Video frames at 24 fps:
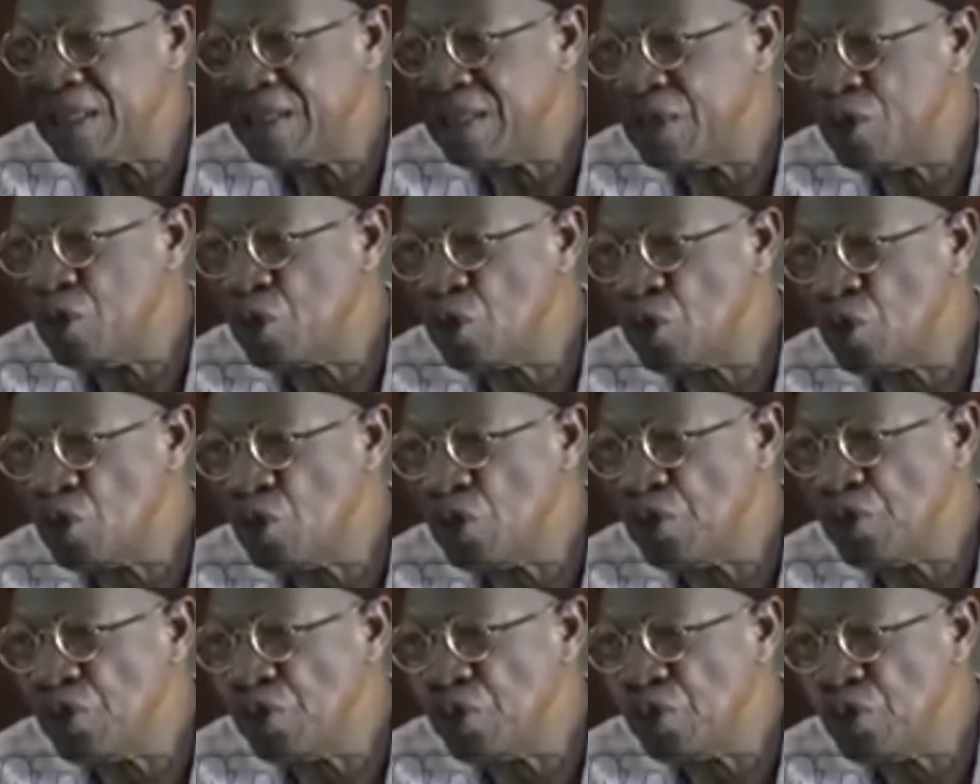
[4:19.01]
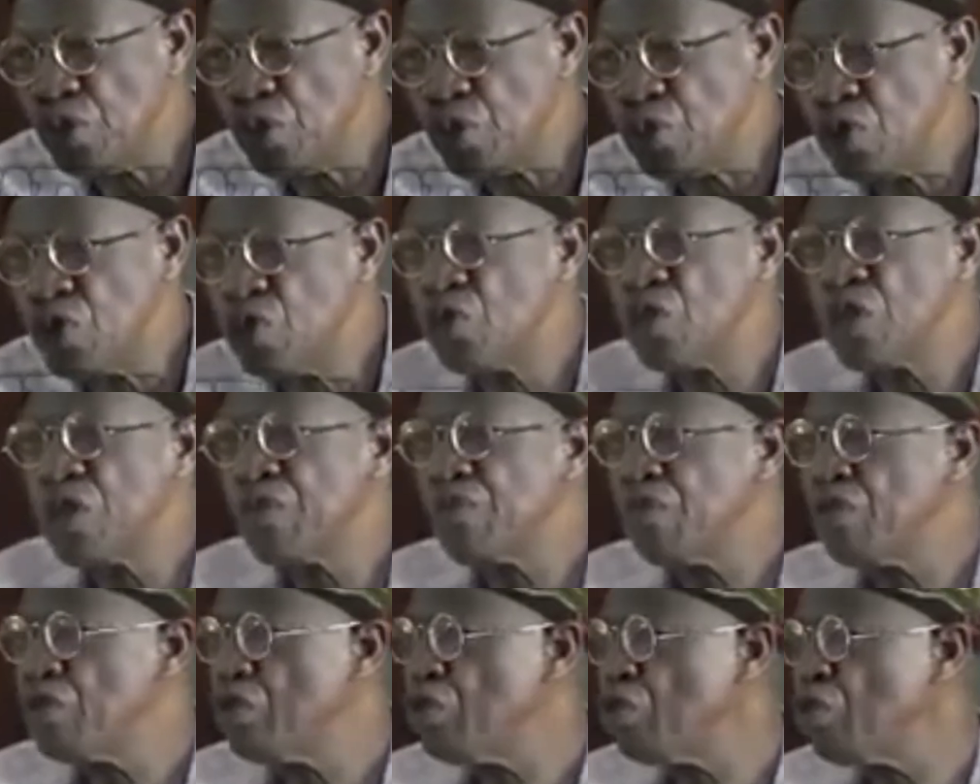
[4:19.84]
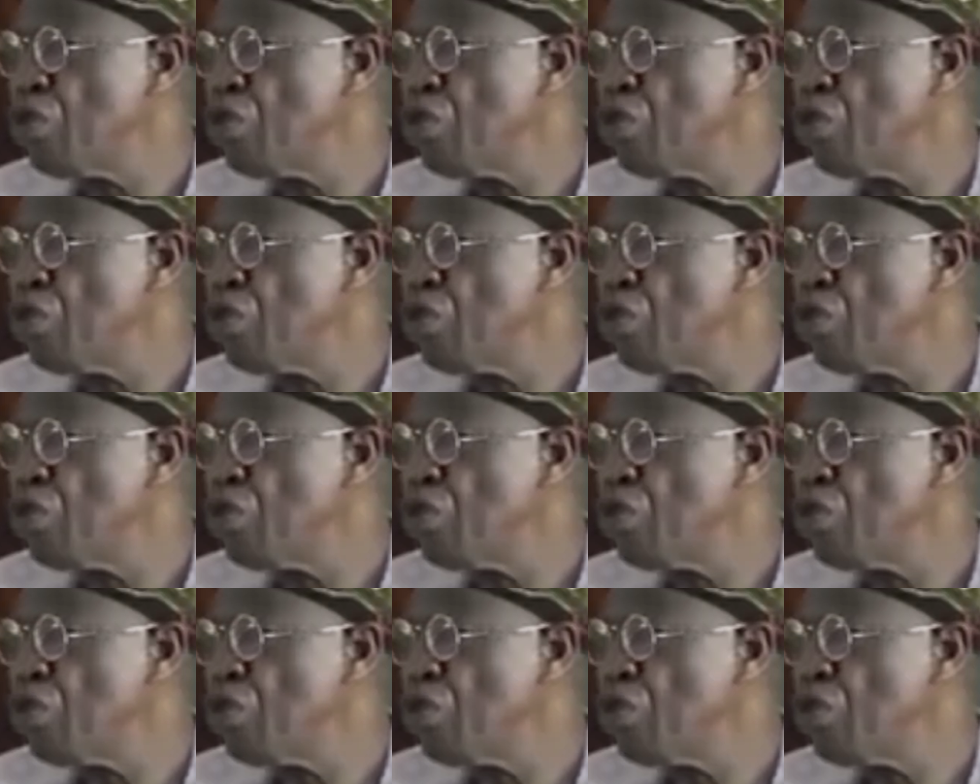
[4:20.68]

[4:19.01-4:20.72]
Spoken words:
Yusuf issue. Yusuf